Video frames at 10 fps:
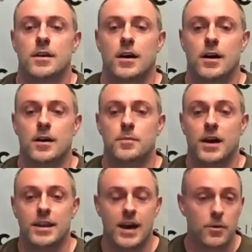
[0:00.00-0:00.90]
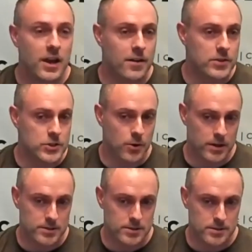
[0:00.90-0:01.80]
And now we have a
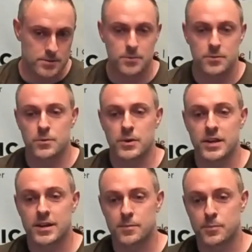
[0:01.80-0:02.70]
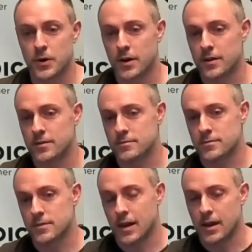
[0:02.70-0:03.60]
choice. We can put
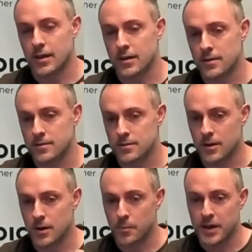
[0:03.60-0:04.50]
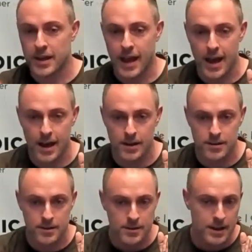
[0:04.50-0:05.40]
a big ad
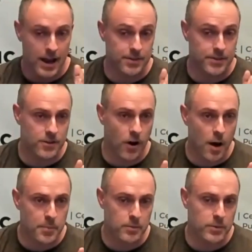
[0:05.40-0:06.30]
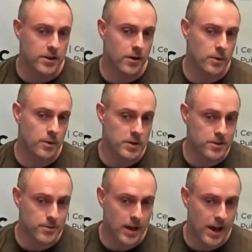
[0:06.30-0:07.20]
at the top, and we know when we
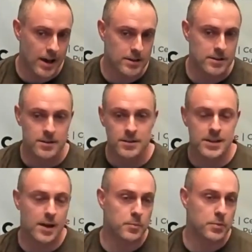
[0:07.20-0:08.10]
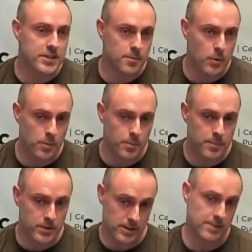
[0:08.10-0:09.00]
do that, 10% more
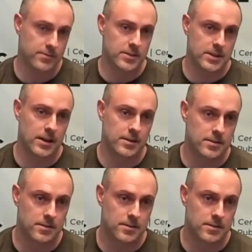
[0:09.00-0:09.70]
people leave the site.